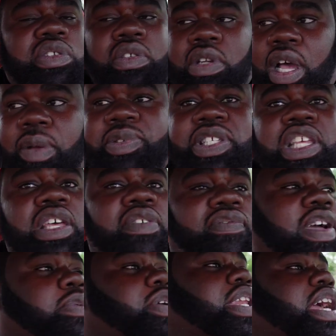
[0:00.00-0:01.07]
You know what I'm saying?
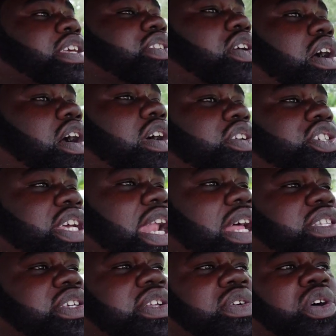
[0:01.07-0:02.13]
Very nice car. Shout
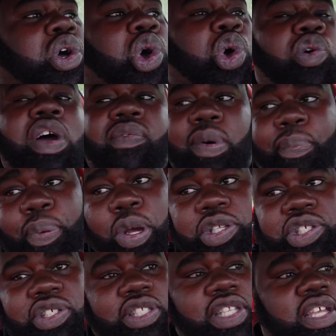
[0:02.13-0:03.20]
out to whoever
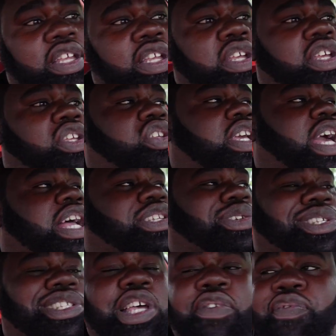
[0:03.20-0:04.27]
purchased it. You got
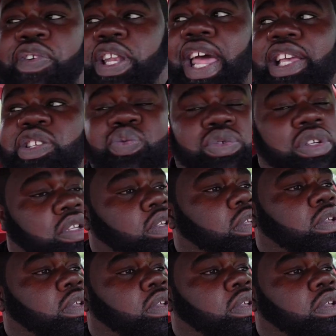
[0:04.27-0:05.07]
yourself a nice one.